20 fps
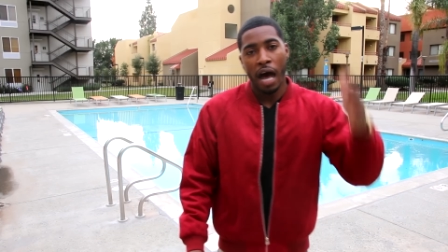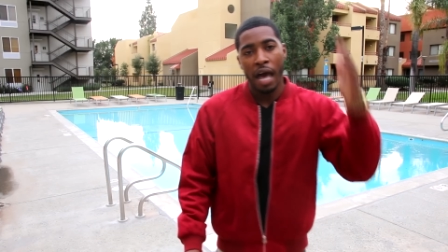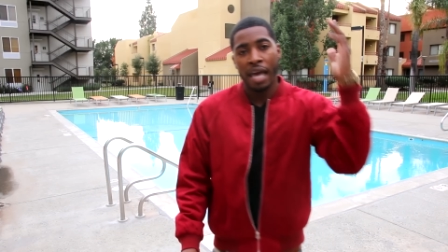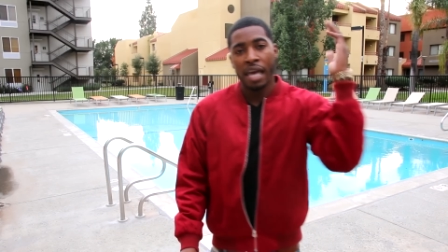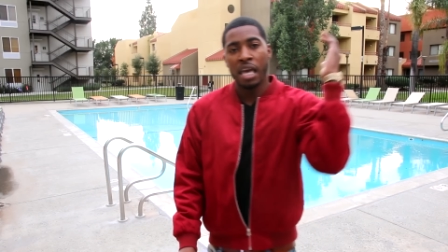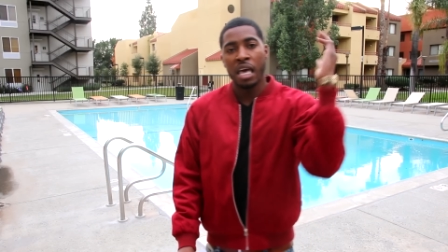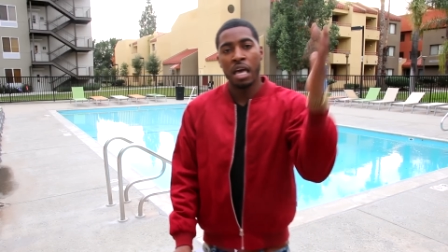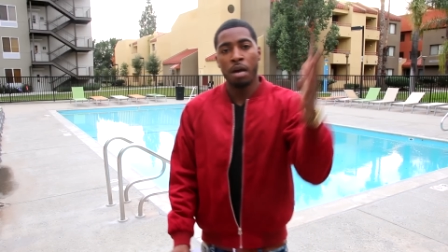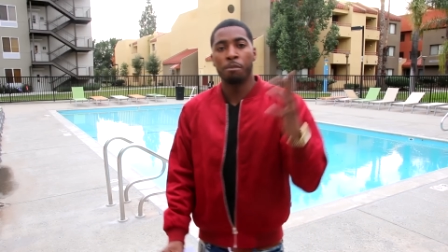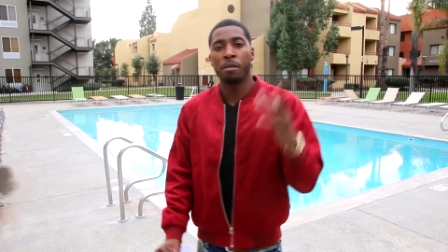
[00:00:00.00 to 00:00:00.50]
I
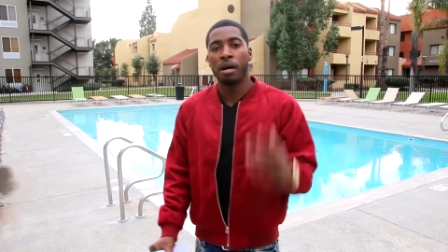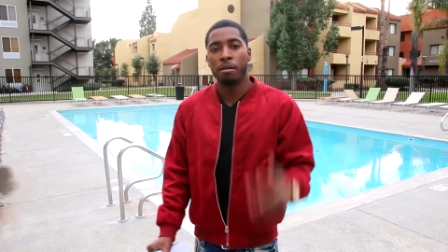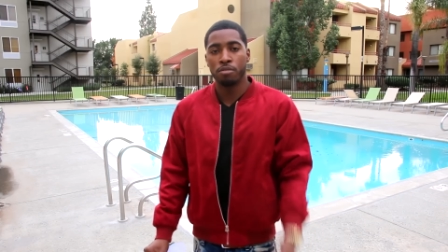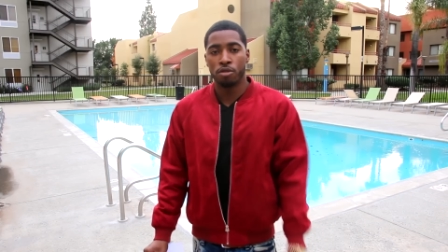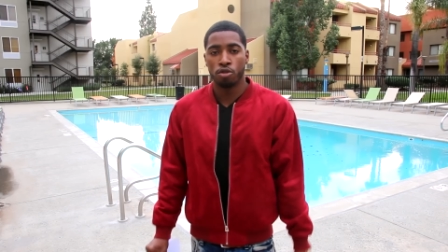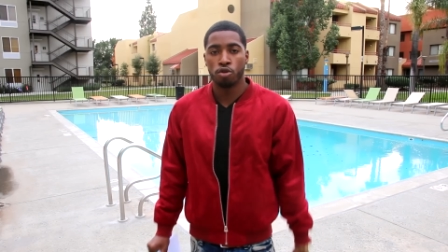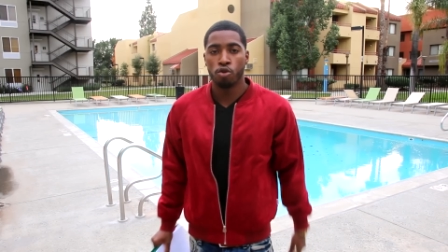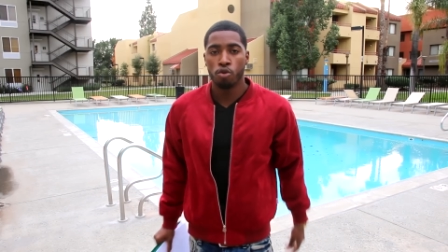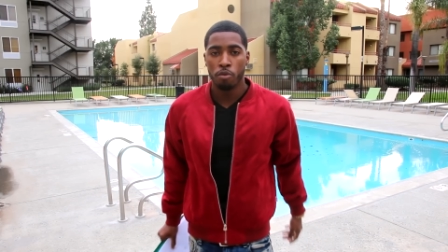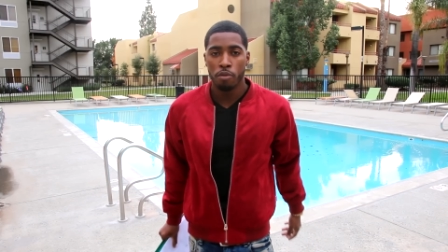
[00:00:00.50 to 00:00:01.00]
hit him up
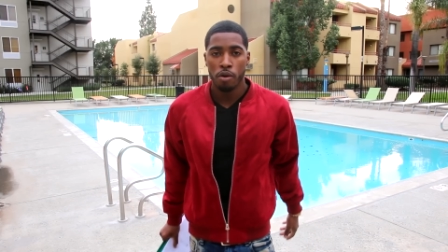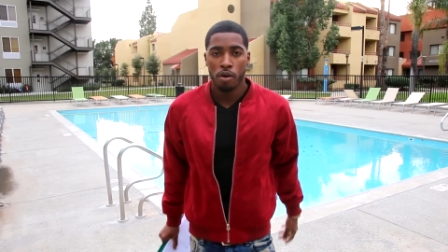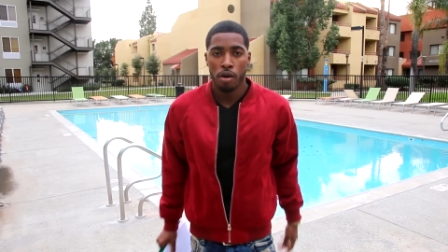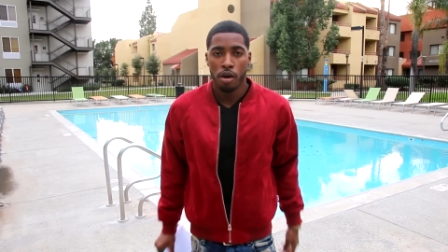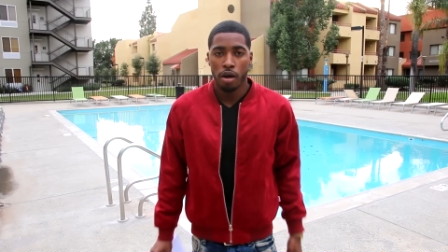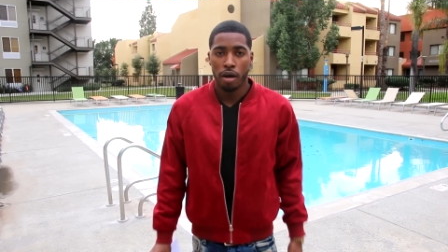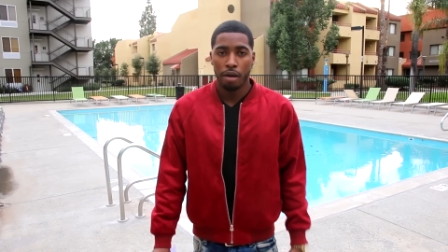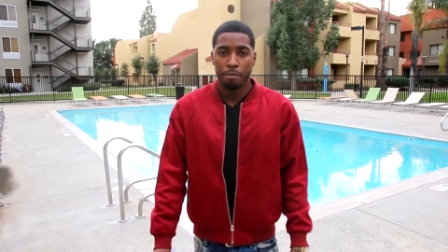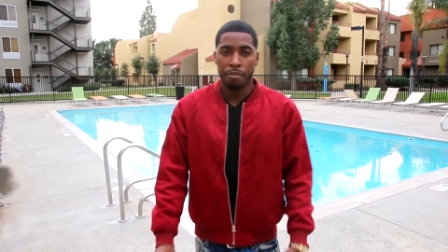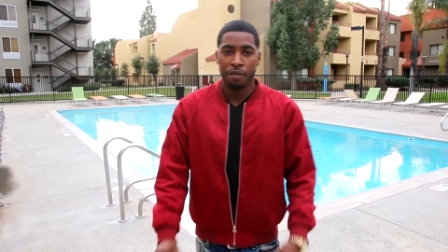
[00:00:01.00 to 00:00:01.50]
too
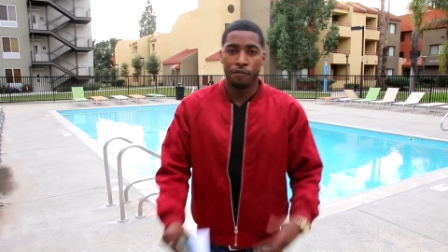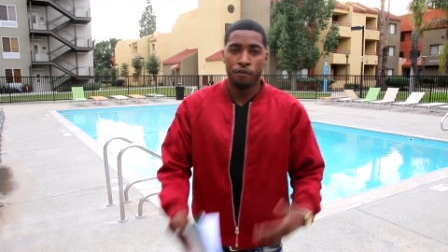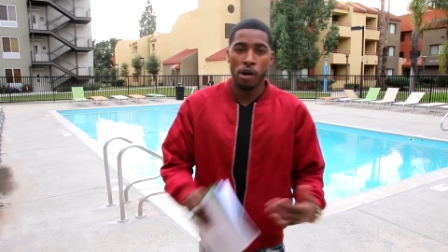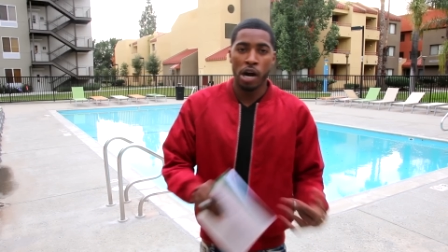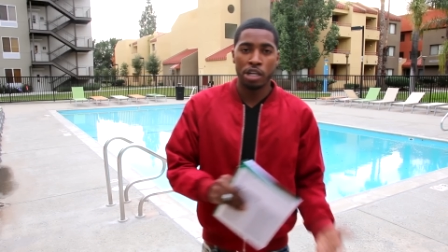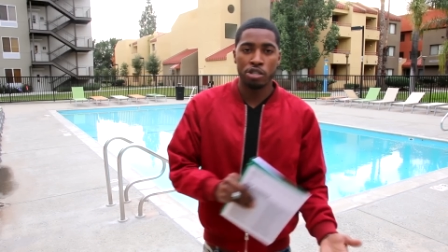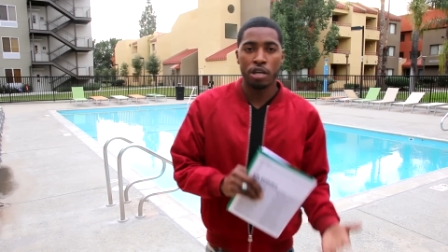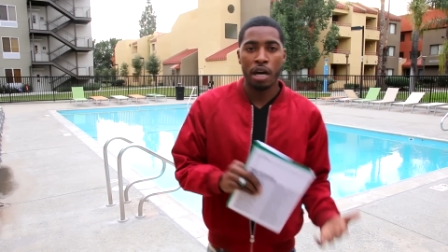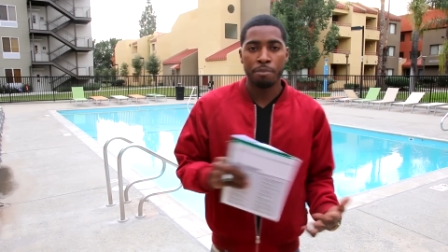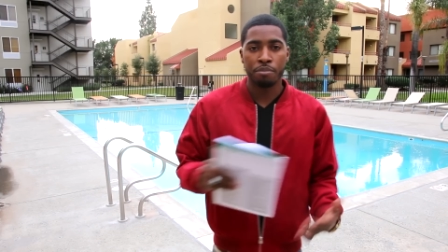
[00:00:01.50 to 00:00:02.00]

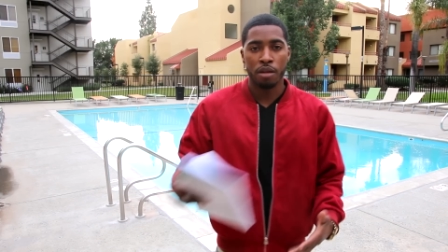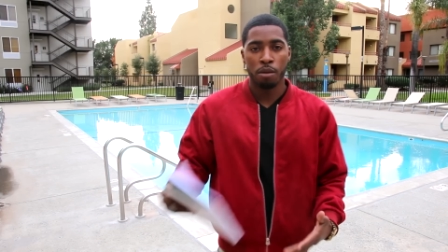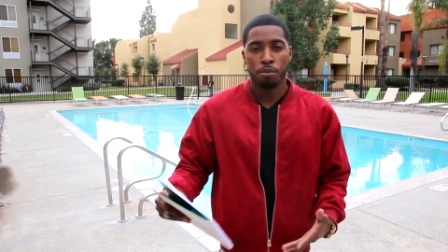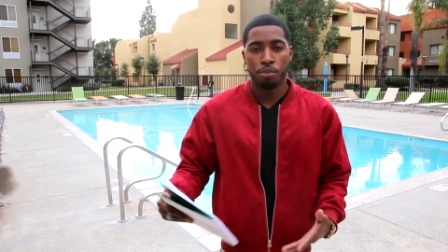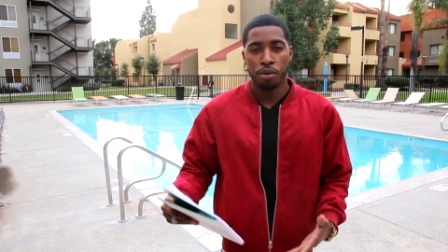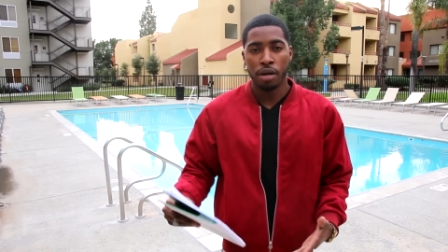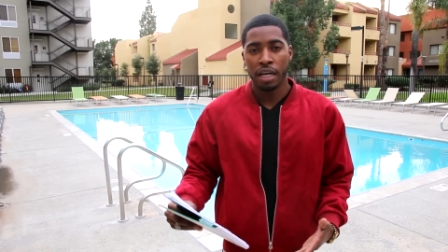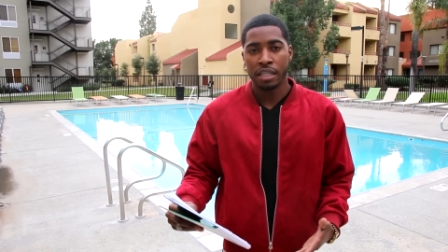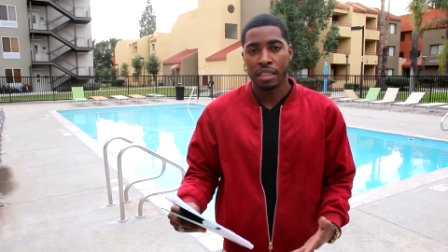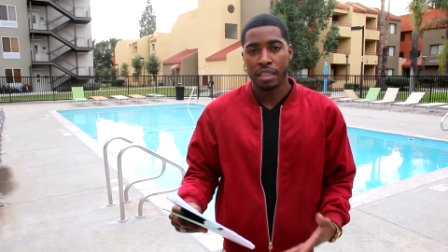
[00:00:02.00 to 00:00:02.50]
before I dropped the
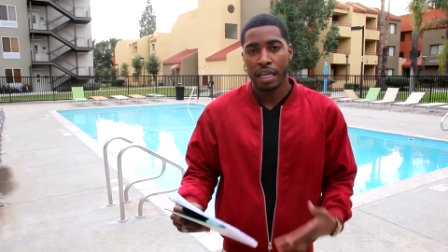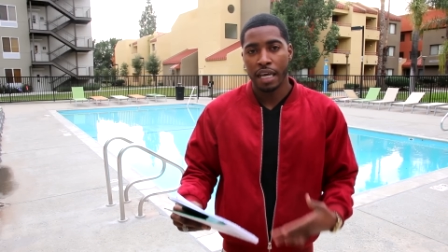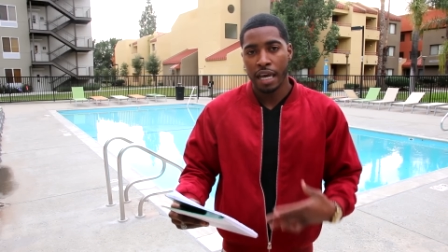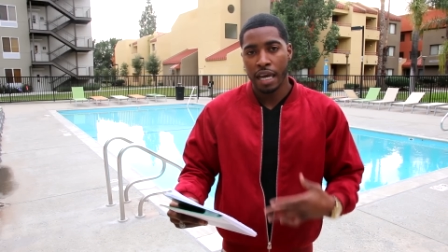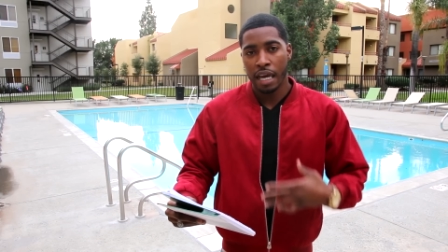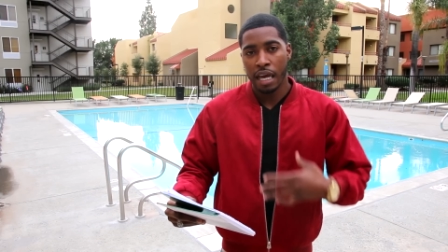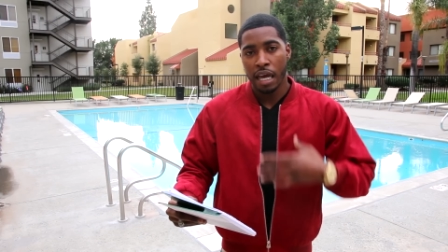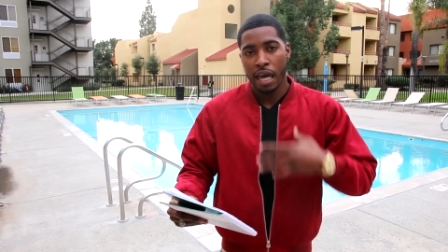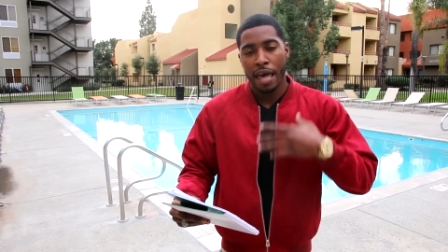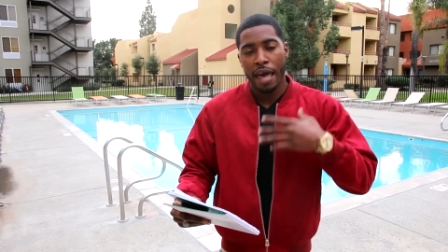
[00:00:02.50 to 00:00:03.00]
brush
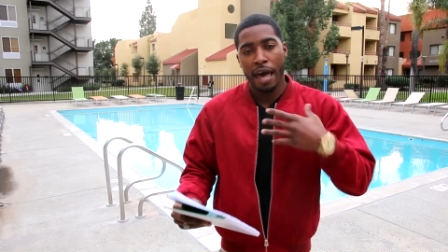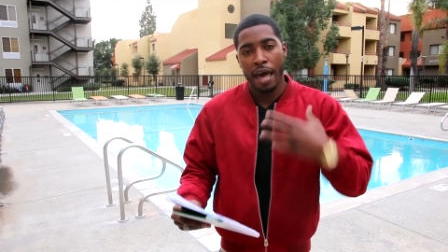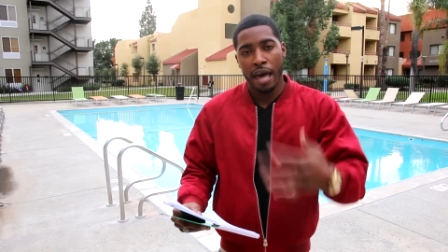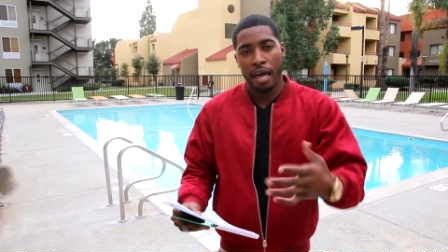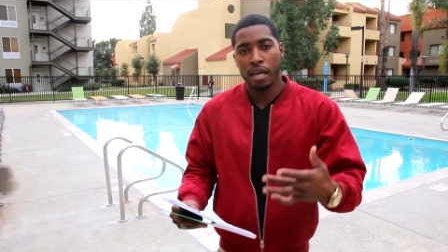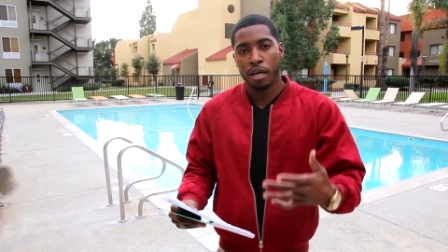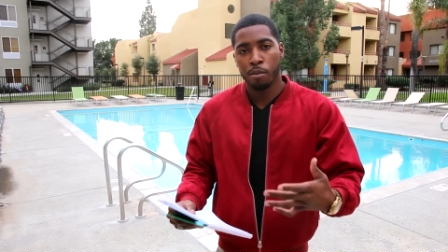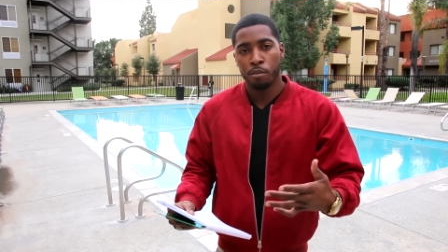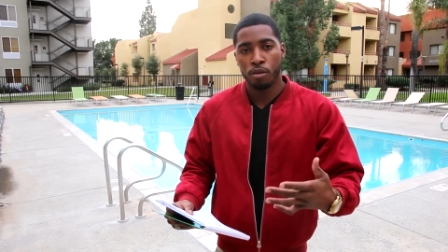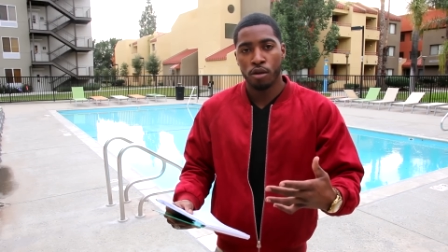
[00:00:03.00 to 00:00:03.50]
and
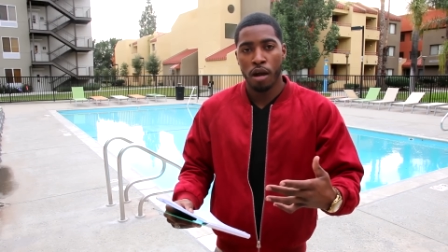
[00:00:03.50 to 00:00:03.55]
had him,